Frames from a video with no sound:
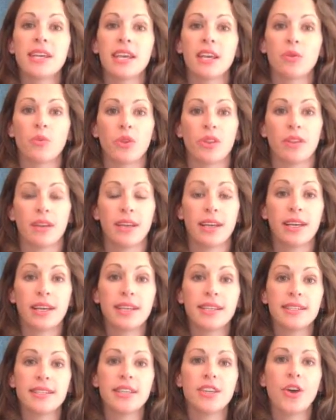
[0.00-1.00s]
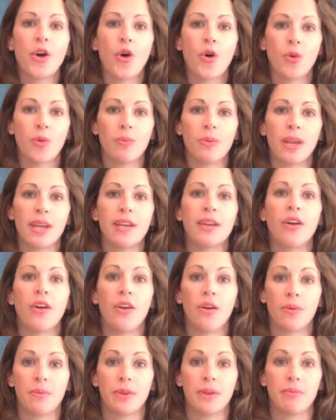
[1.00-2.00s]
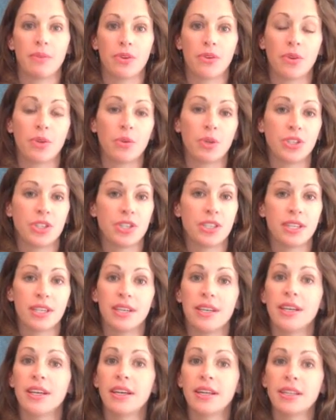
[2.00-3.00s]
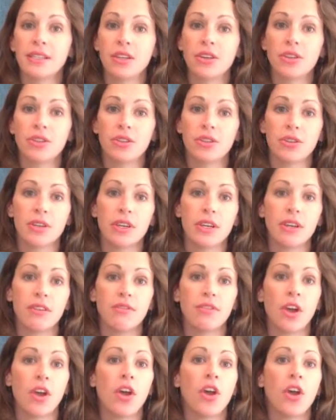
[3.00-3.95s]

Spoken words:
begin with an easy homemade almond milk, which is a nice alternative